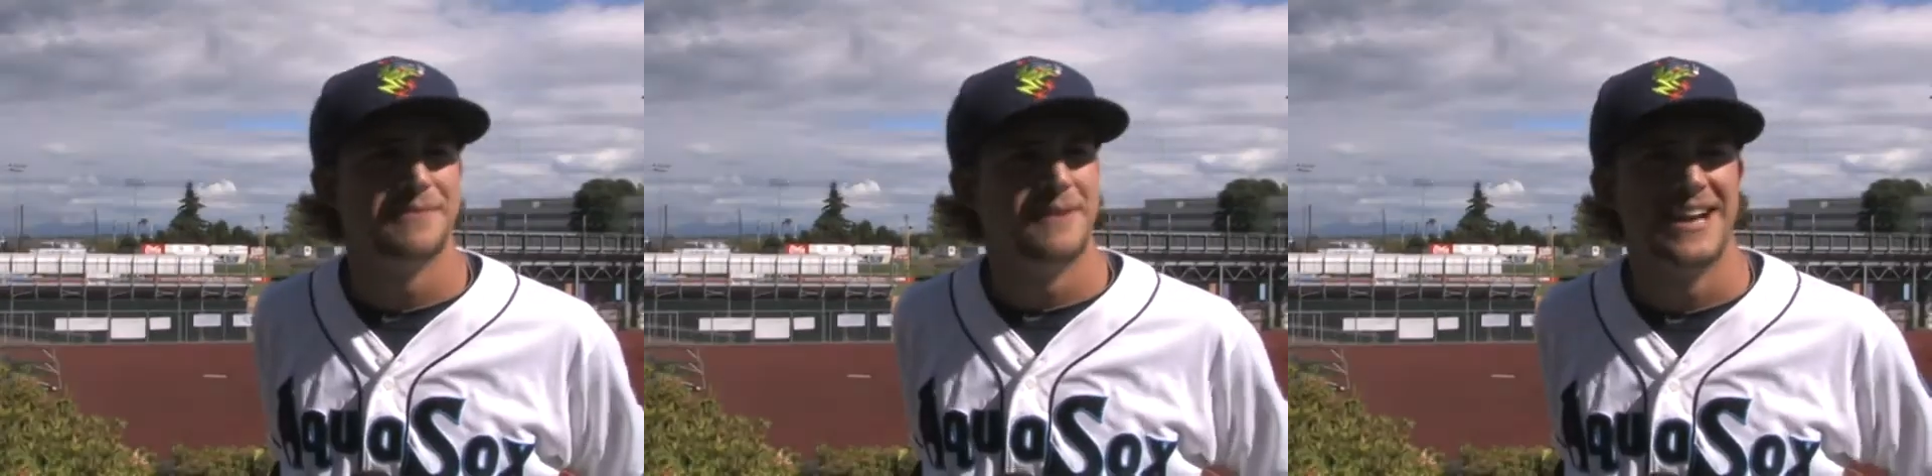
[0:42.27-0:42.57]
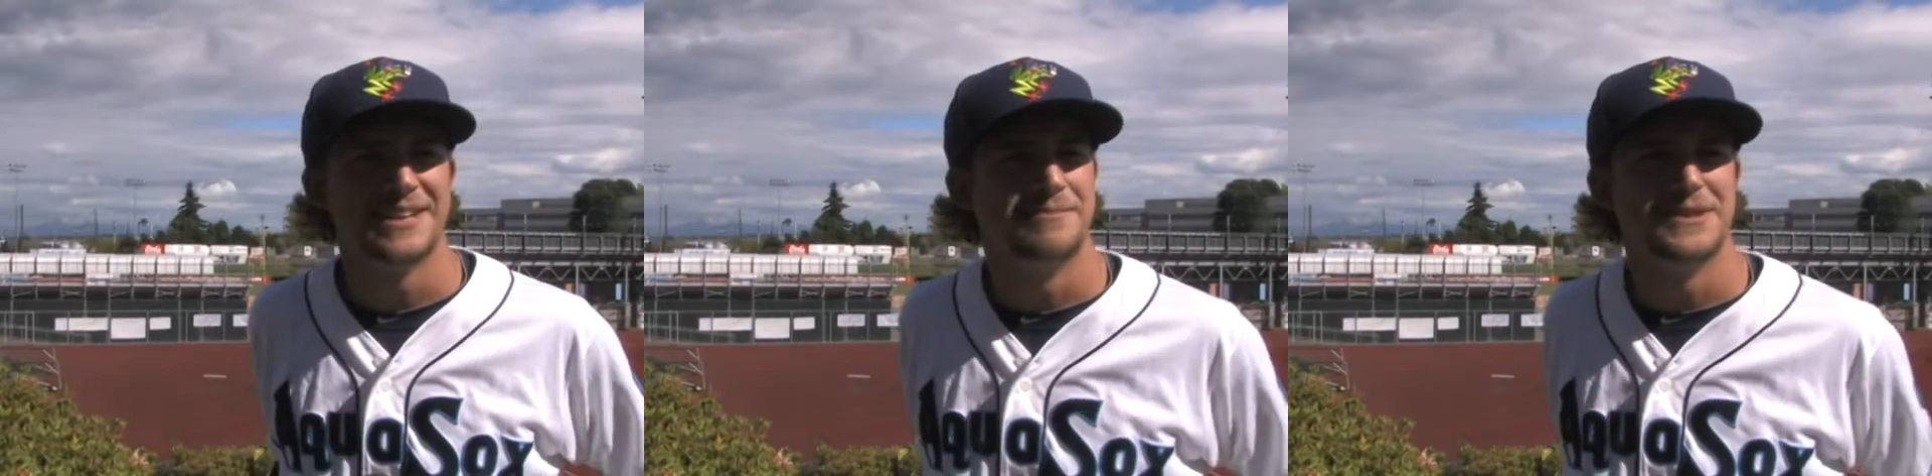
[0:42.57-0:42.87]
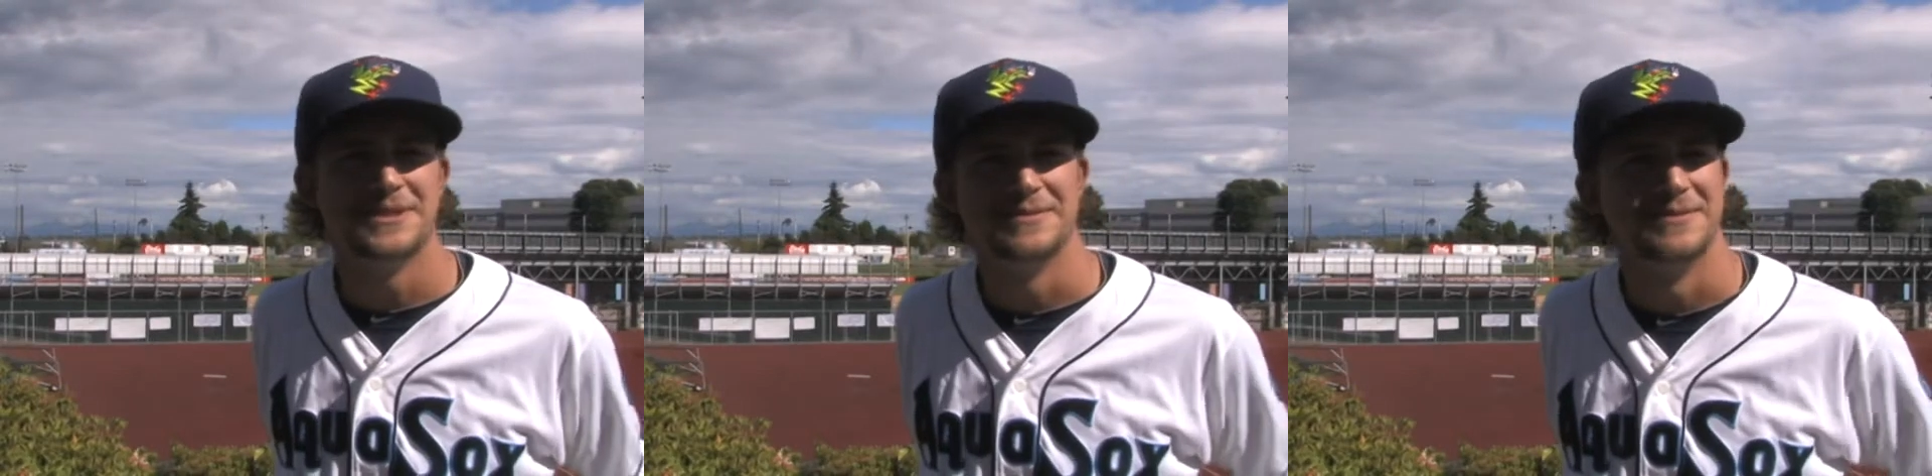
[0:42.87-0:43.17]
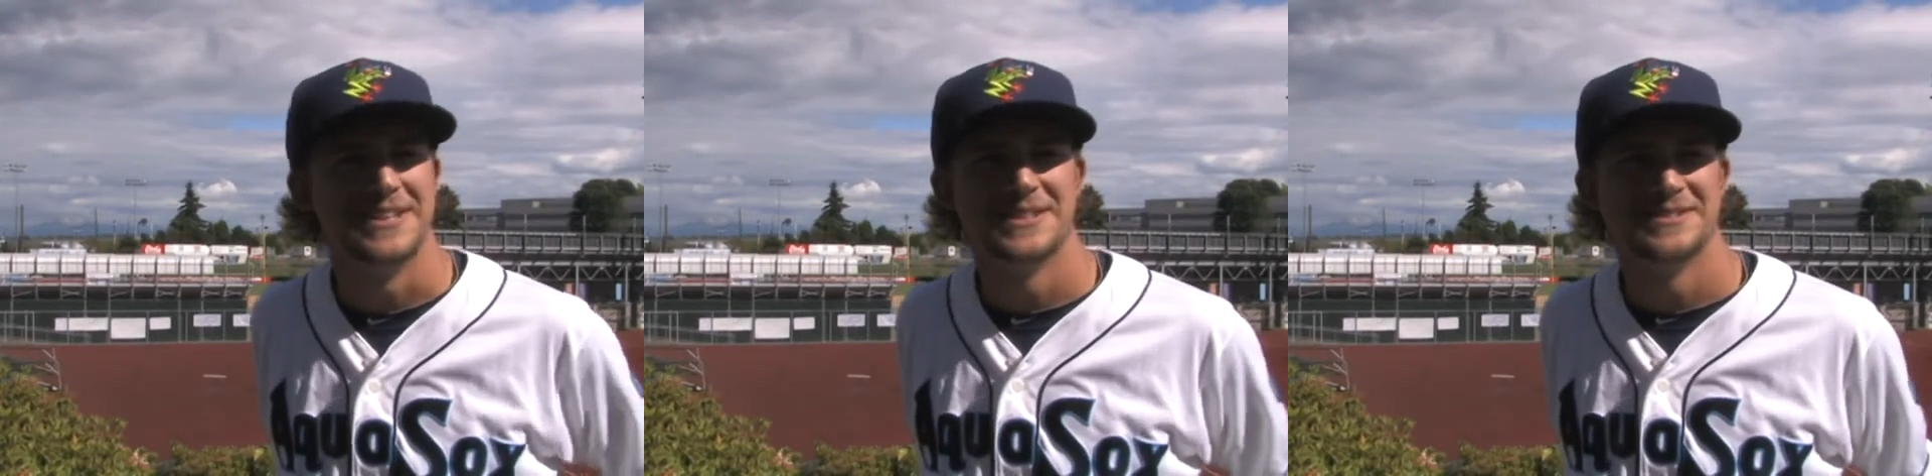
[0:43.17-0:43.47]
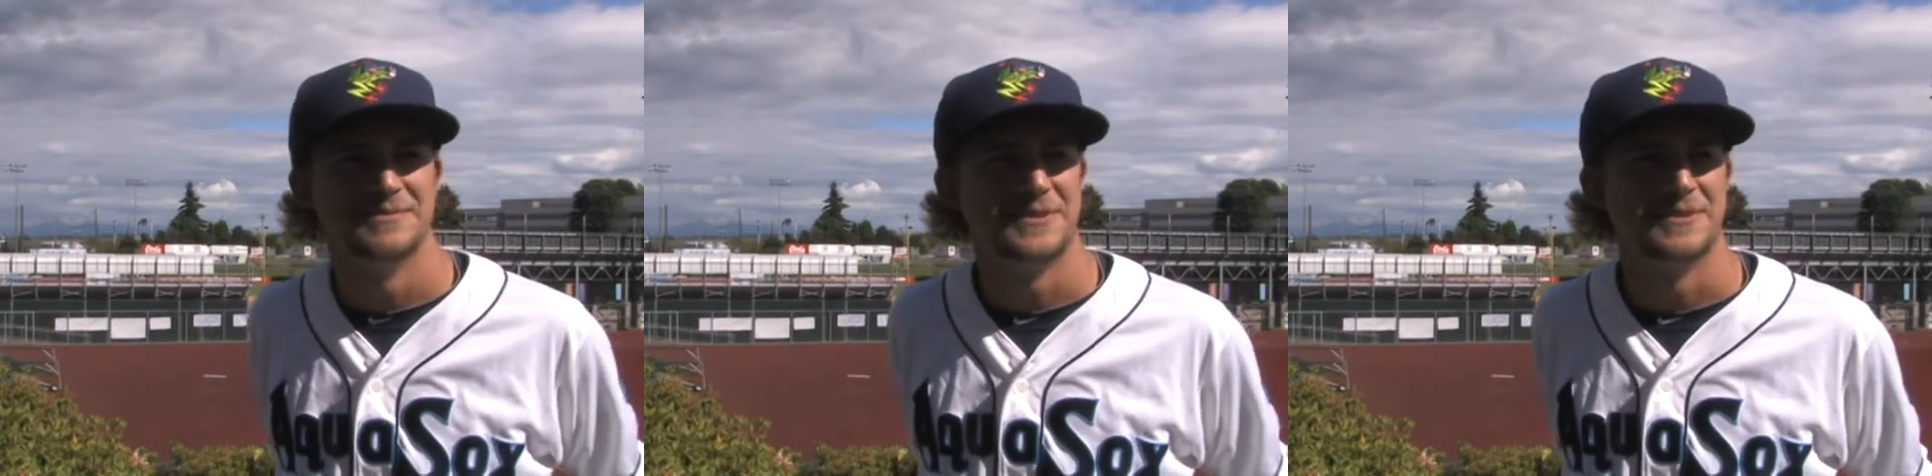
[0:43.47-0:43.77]
could, I could pitch, you know,
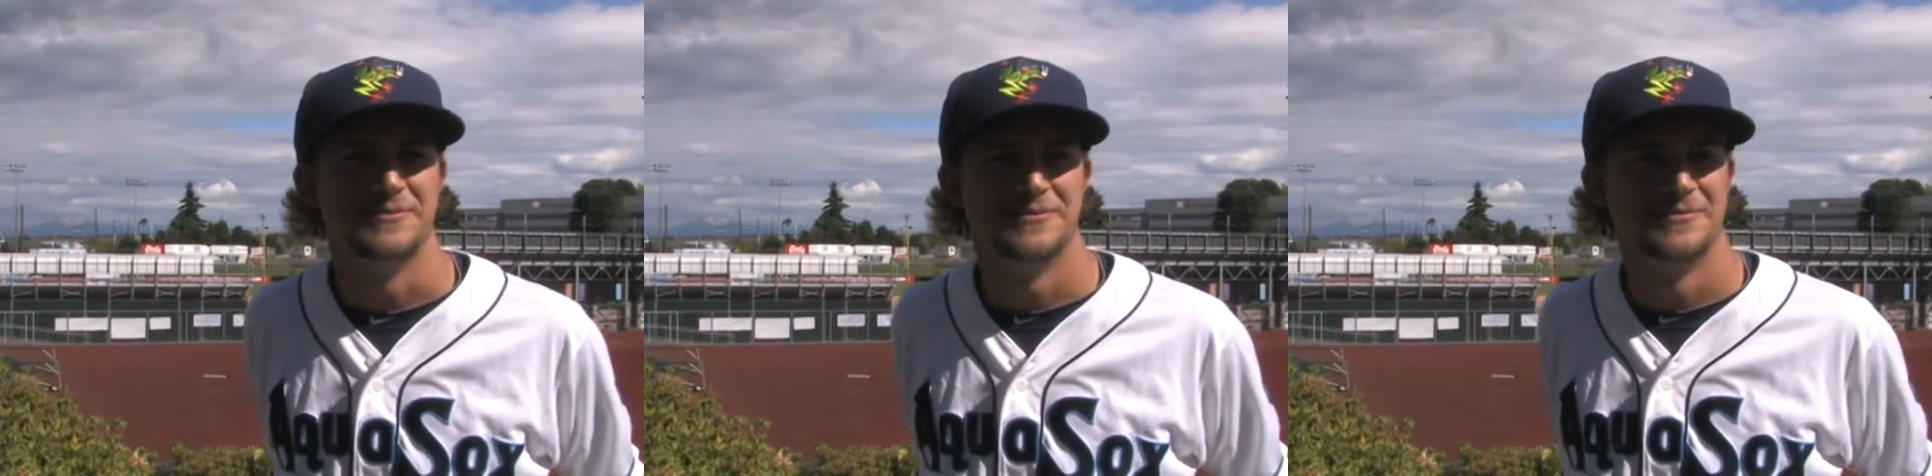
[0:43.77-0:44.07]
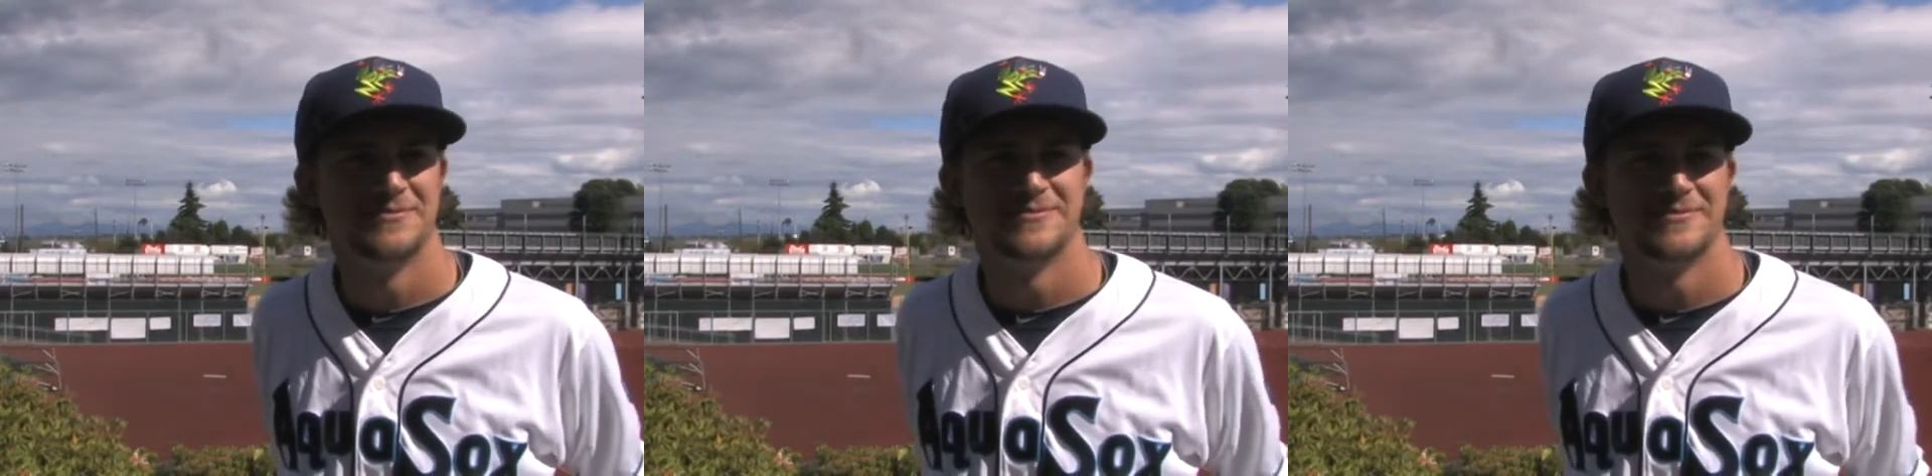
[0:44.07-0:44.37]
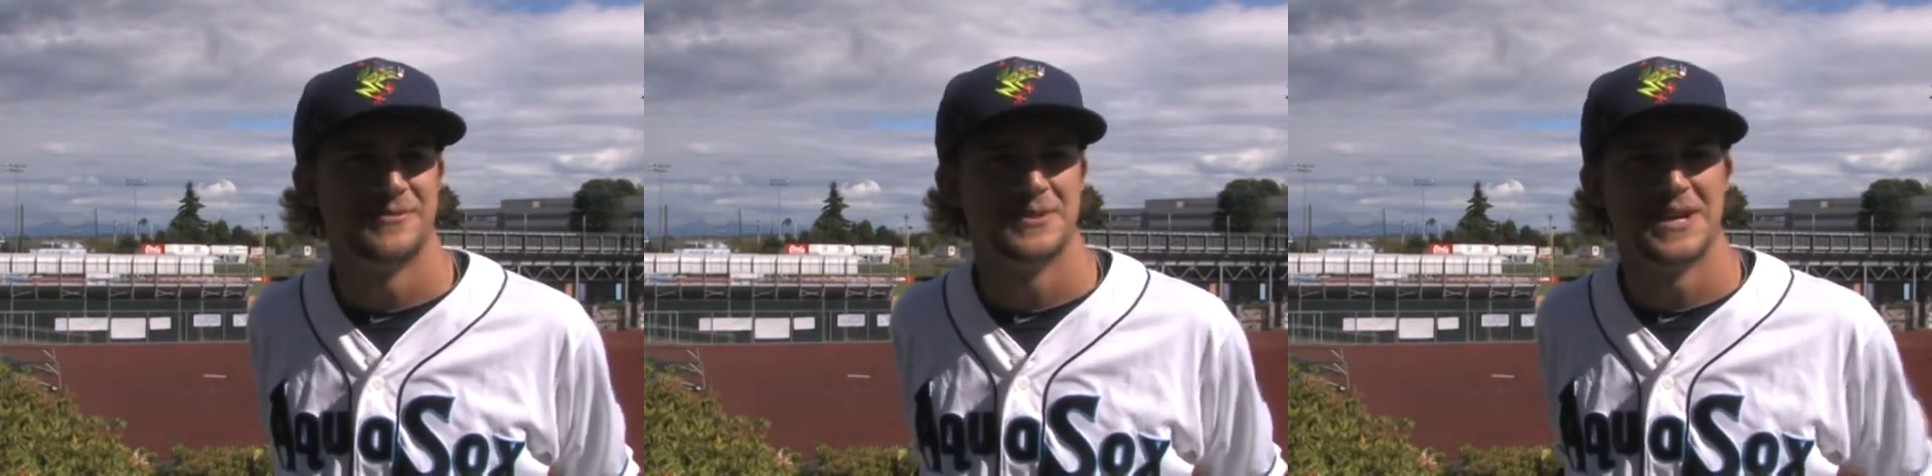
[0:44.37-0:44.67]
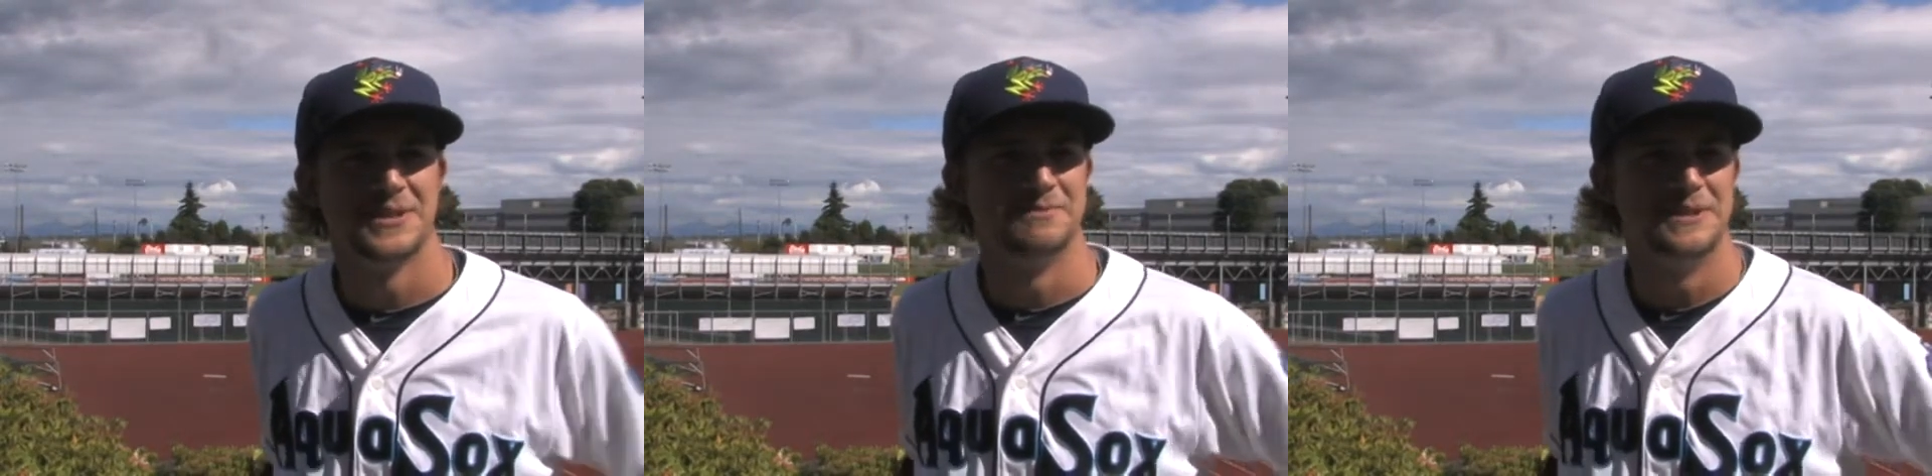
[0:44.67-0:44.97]
4,000